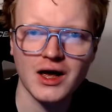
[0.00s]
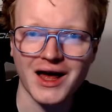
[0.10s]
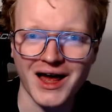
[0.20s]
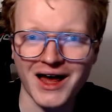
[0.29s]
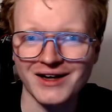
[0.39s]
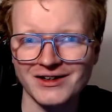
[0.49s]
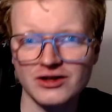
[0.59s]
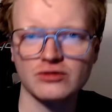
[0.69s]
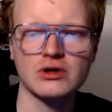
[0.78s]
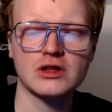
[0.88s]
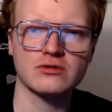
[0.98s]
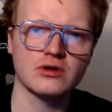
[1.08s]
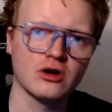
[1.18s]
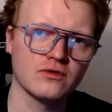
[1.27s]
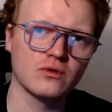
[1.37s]
and 3/3
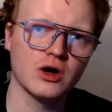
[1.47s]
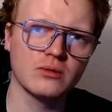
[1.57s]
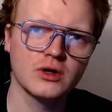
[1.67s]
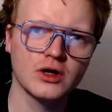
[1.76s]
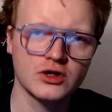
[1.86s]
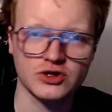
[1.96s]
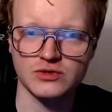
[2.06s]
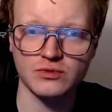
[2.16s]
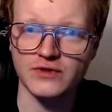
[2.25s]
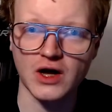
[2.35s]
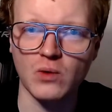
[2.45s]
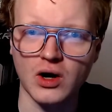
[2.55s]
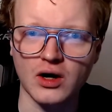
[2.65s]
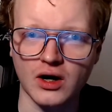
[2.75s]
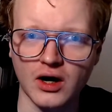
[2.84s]
overwhelm just with that one
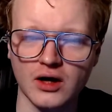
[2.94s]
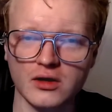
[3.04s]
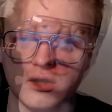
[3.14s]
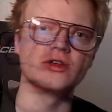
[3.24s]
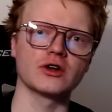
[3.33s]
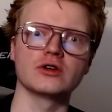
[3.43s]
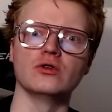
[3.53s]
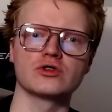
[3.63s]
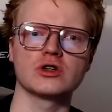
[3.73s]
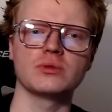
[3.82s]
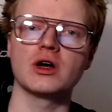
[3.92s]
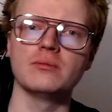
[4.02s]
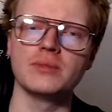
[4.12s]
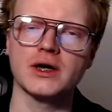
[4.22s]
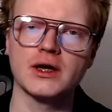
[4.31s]
card that can also become
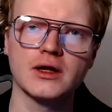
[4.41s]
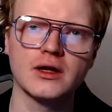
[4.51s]
bigger